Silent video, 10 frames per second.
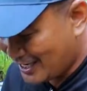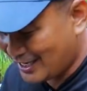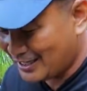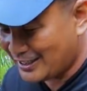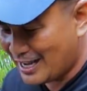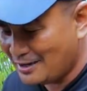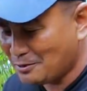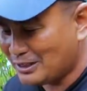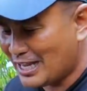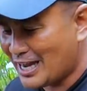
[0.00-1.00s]
And I
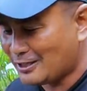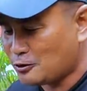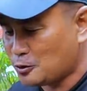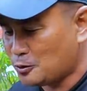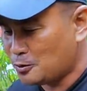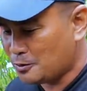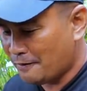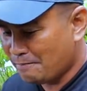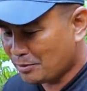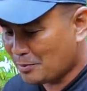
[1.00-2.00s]
would like to
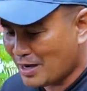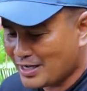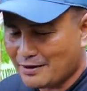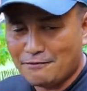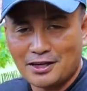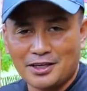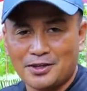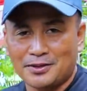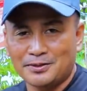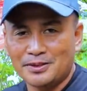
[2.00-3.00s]
make a
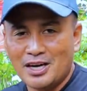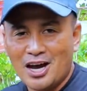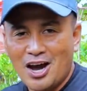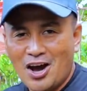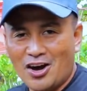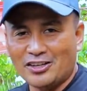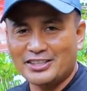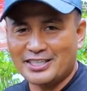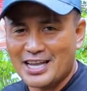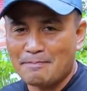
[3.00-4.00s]
video on
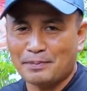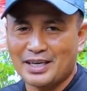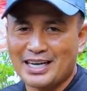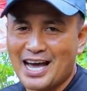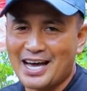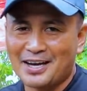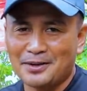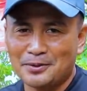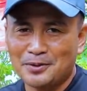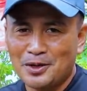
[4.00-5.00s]
the topic
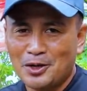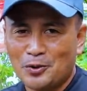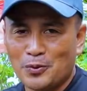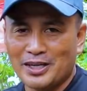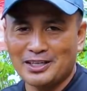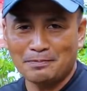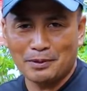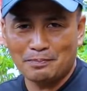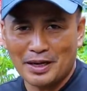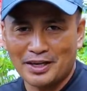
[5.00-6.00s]
how we're gonna
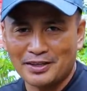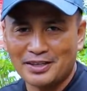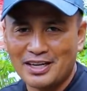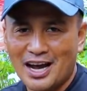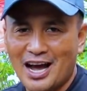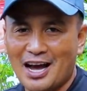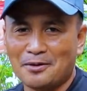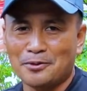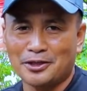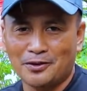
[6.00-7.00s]
prepare
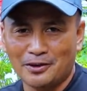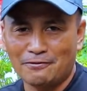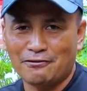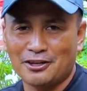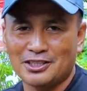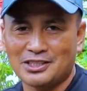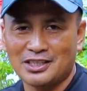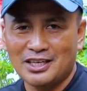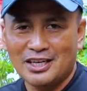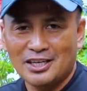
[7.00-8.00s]
our goldfish
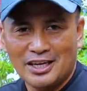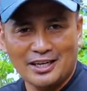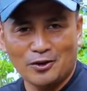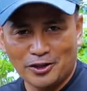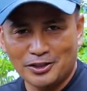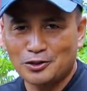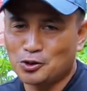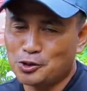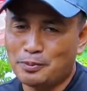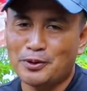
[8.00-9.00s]
in order to
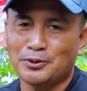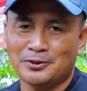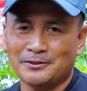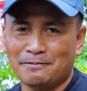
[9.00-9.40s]
spawn,